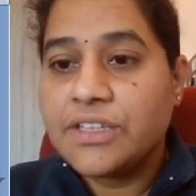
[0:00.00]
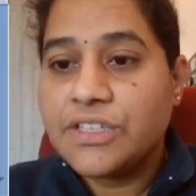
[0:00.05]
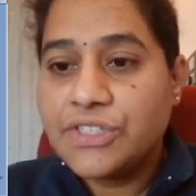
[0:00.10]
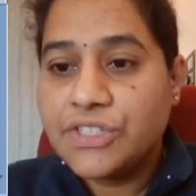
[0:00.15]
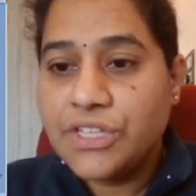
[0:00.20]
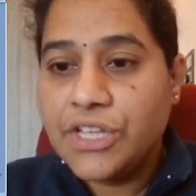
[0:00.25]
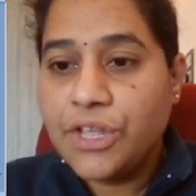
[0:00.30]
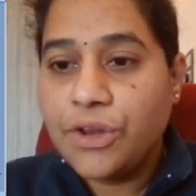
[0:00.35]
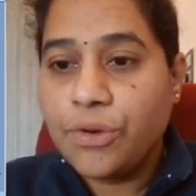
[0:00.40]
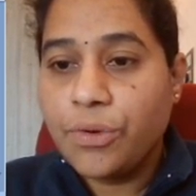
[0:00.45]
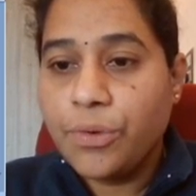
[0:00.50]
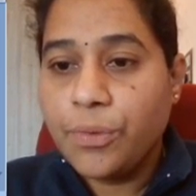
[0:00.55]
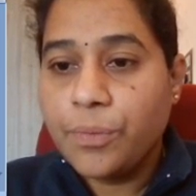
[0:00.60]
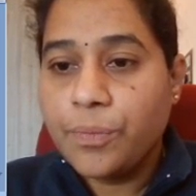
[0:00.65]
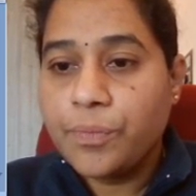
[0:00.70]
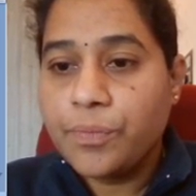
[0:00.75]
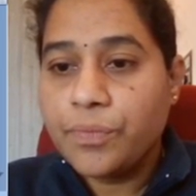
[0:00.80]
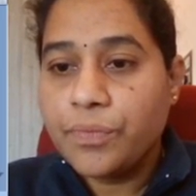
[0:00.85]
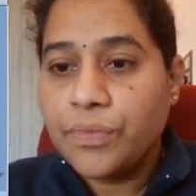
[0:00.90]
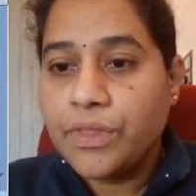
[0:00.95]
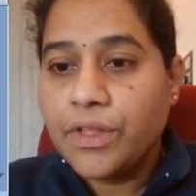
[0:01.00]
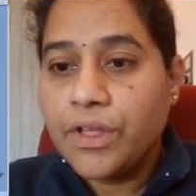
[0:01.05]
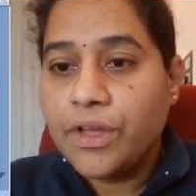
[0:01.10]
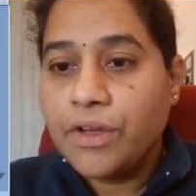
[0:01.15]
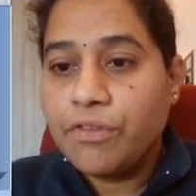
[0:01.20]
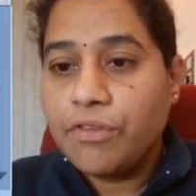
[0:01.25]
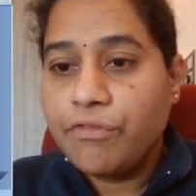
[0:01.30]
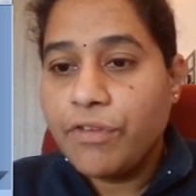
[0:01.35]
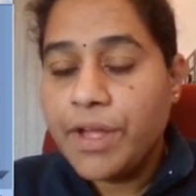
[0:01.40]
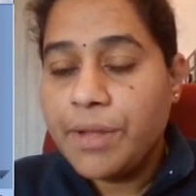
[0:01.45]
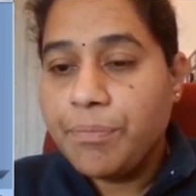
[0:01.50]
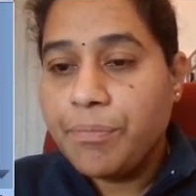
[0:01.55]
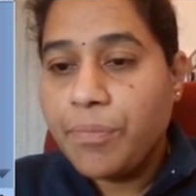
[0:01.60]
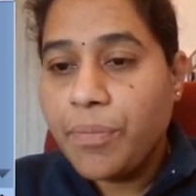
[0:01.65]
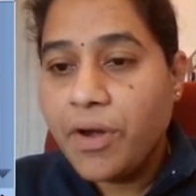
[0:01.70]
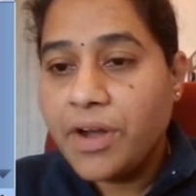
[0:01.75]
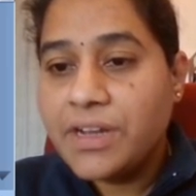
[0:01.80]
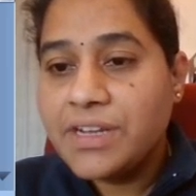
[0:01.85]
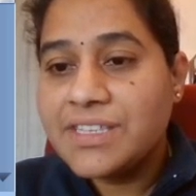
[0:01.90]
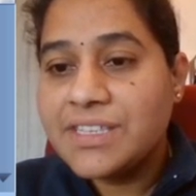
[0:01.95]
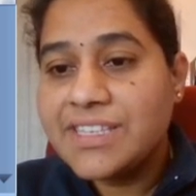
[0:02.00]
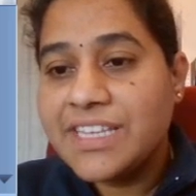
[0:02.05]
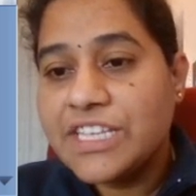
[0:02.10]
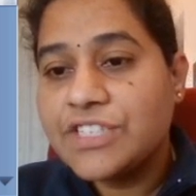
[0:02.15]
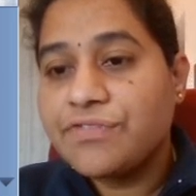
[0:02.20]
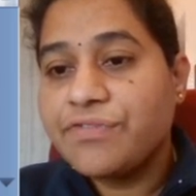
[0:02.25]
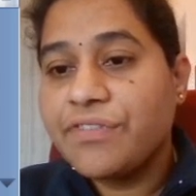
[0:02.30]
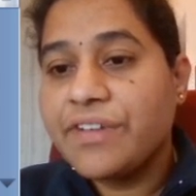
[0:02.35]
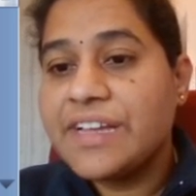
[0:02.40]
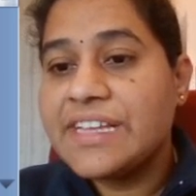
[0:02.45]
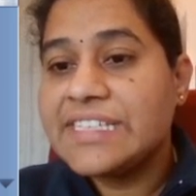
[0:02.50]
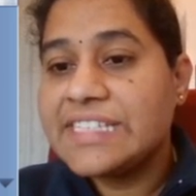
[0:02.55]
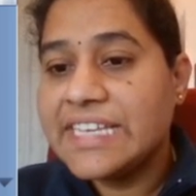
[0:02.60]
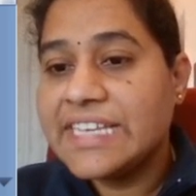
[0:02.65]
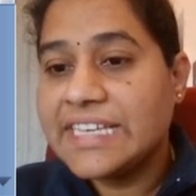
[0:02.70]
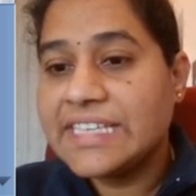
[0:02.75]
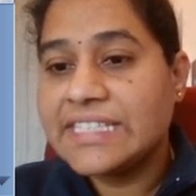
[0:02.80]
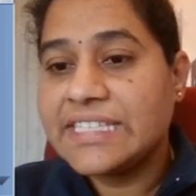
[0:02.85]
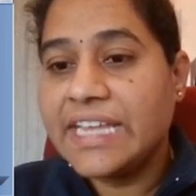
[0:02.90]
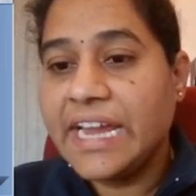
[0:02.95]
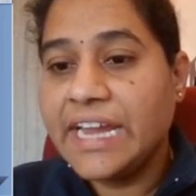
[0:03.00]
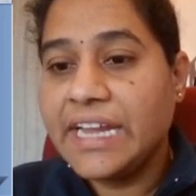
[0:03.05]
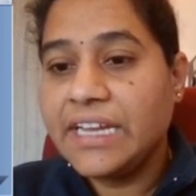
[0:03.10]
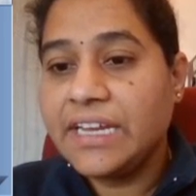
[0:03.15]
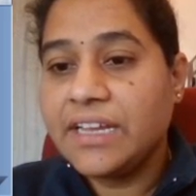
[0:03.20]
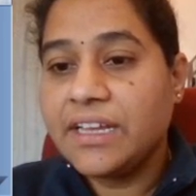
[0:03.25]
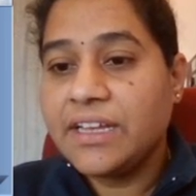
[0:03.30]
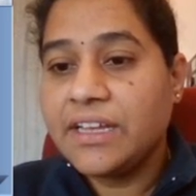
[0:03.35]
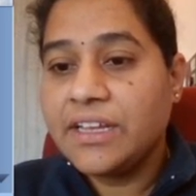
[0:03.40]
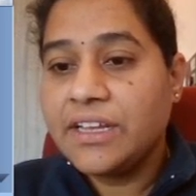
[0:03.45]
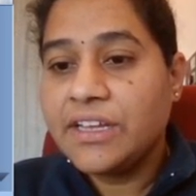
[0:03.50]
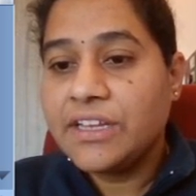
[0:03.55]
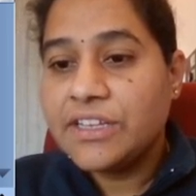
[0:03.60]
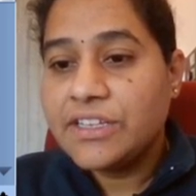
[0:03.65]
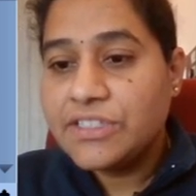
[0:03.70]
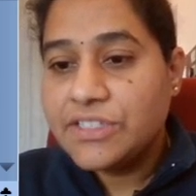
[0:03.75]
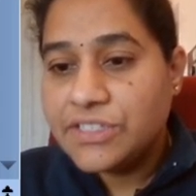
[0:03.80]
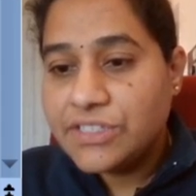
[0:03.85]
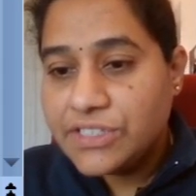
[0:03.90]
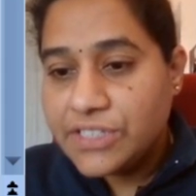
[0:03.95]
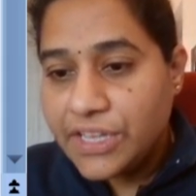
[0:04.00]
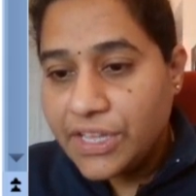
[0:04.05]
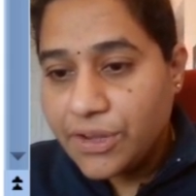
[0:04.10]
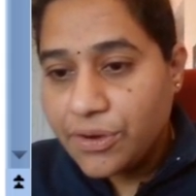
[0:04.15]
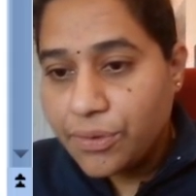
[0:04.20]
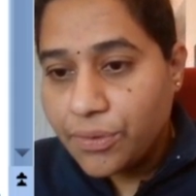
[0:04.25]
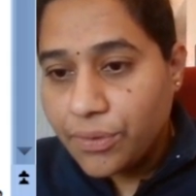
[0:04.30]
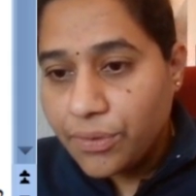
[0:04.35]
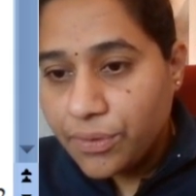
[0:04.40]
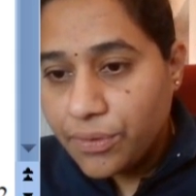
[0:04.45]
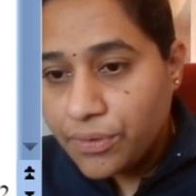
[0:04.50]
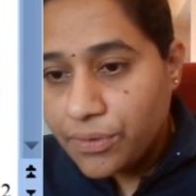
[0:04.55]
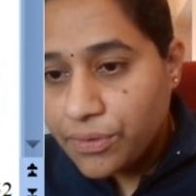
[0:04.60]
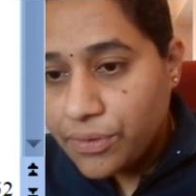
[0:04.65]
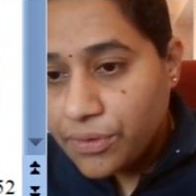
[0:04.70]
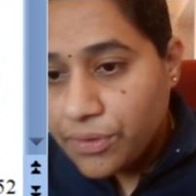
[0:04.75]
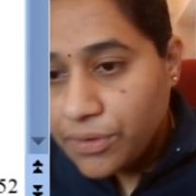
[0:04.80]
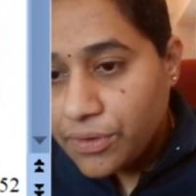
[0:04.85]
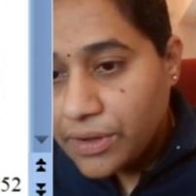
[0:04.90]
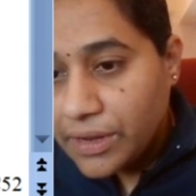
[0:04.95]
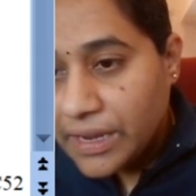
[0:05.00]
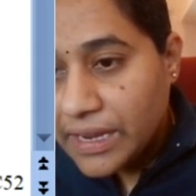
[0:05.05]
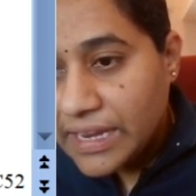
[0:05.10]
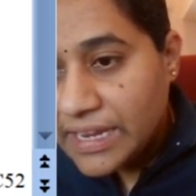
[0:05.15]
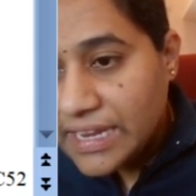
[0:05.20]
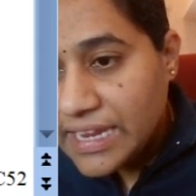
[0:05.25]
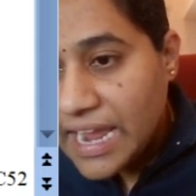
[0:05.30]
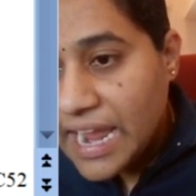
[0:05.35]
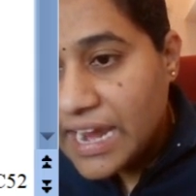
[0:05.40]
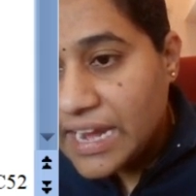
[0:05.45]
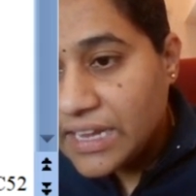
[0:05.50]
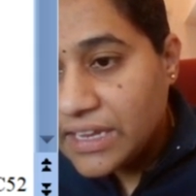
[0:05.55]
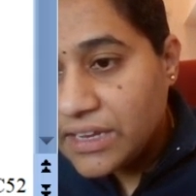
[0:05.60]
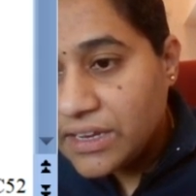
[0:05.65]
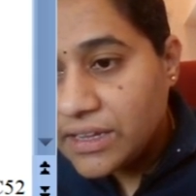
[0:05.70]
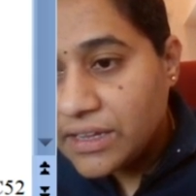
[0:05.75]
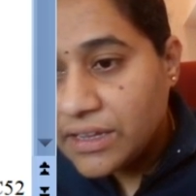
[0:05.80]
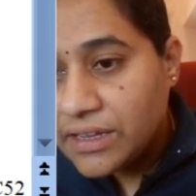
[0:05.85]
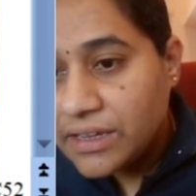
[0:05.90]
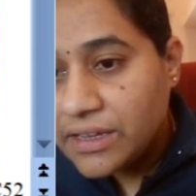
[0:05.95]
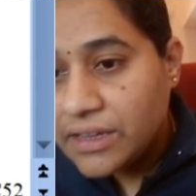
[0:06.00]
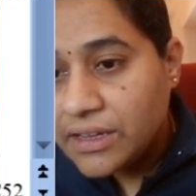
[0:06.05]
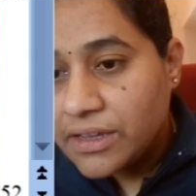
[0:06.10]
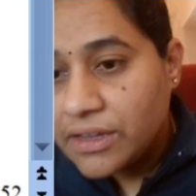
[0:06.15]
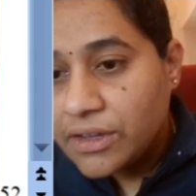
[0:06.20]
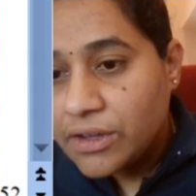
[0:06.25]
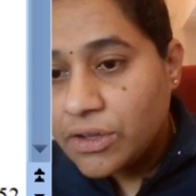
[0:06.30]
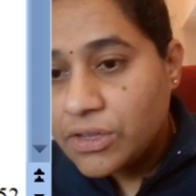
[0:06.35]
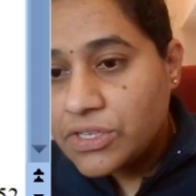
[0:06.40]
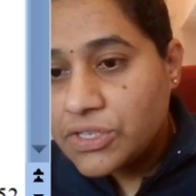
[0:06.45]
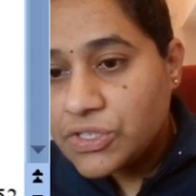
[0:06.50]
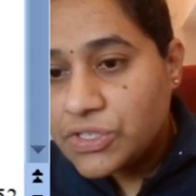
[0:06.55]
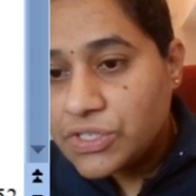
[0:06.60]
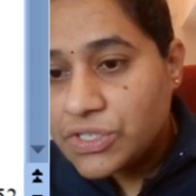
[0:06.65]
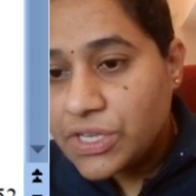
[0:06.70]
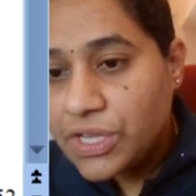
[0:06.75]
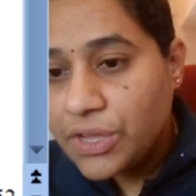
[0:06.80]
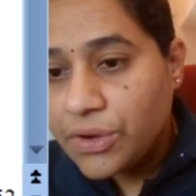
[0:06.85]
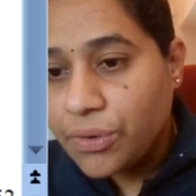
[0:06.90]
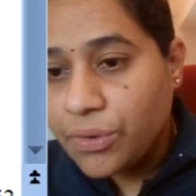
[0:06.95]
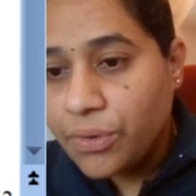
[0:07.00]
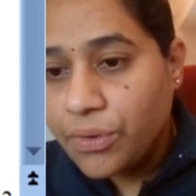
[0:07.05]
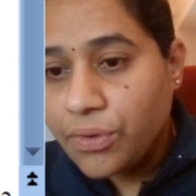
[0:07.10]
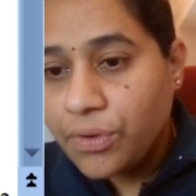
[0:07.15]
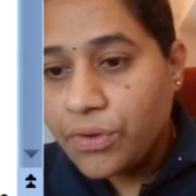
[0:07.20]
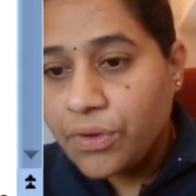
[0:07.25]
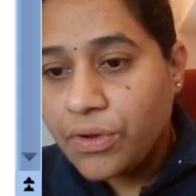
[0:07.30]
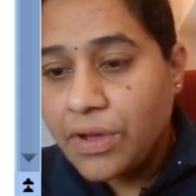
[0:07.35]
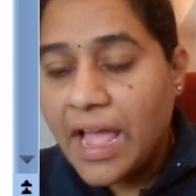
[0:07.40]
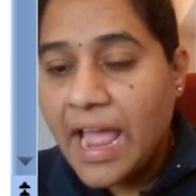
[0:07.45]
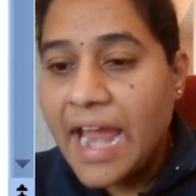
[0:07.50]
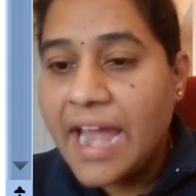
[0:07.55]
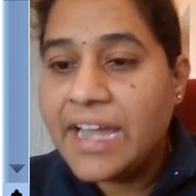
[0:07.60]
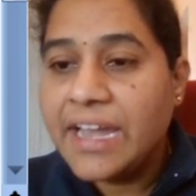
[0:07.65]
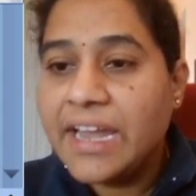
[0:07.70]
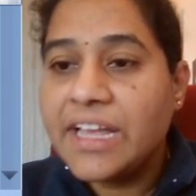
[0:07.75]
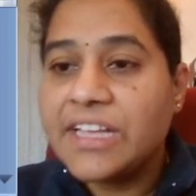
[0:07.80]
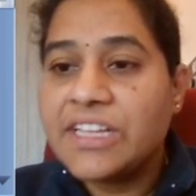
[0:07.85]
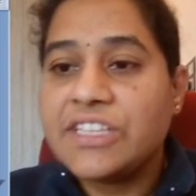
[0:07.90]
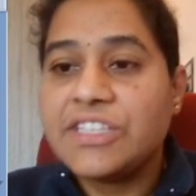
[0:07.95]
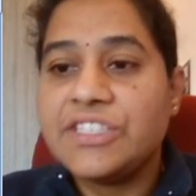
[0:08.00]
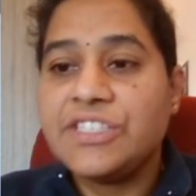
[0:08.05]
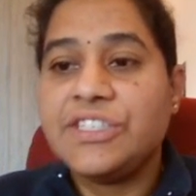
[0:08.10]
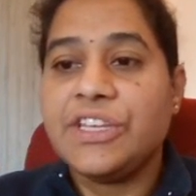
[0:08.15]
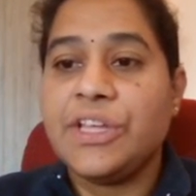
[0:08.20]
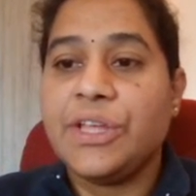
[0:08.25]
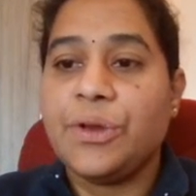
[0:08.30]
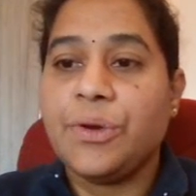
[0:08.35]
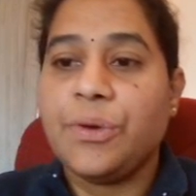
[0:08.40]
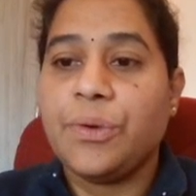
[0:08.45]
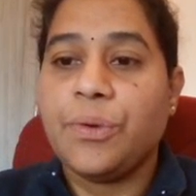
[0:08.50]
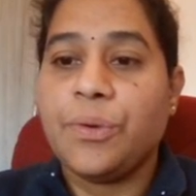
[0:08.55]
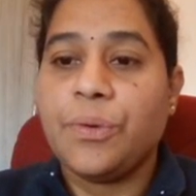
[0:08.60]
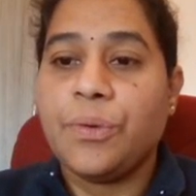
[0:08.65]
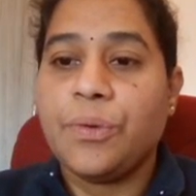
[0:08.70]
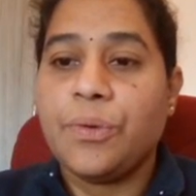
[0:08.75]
0, 5.6568, 0, 8, 0 and 0.